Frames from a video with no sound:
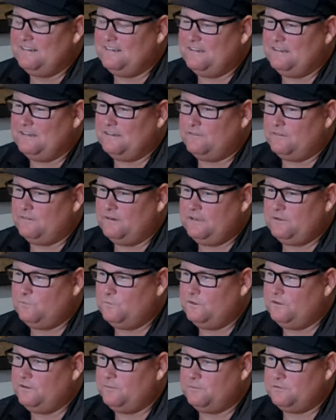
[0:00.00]
Right on
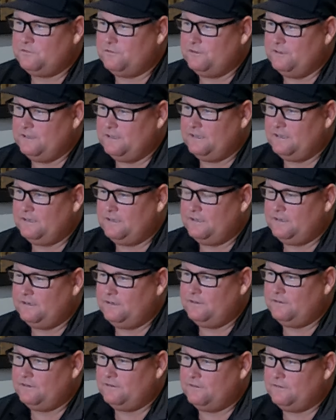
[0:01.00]
William Street, kind of
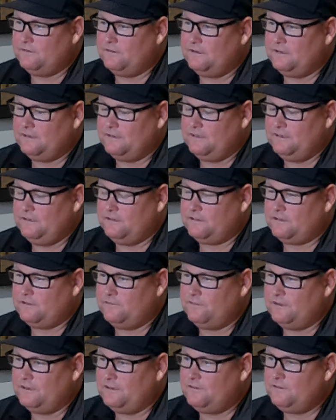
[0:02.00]
near Eve
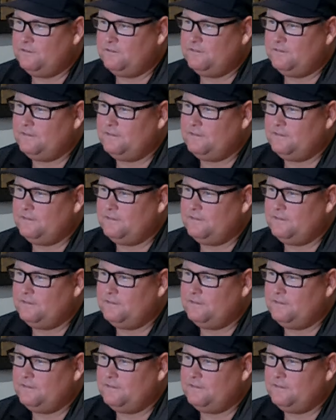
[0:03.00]
Cavell.